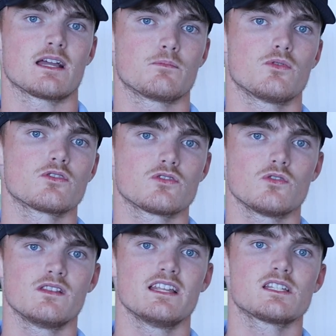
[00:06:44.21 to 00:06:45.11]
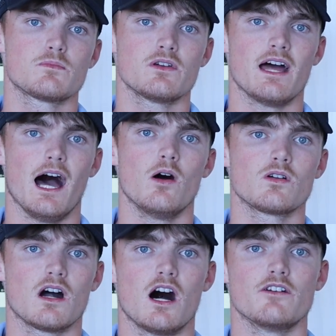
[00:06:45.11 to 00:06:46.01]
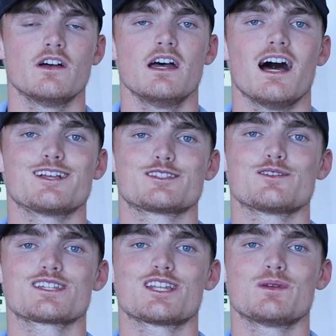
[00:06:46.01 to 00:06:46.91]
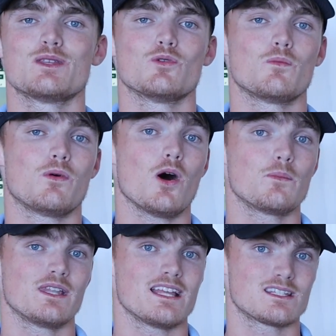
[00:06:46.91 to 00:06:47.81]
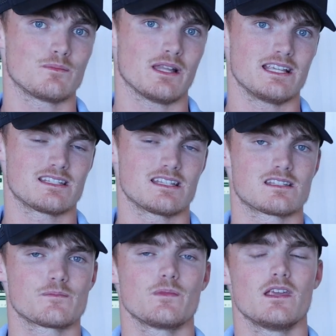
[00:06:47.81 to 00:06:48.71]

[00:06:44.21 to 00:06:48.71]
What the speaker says: like Porto, Lisbon, Algarve, as those are going to be the more populated places.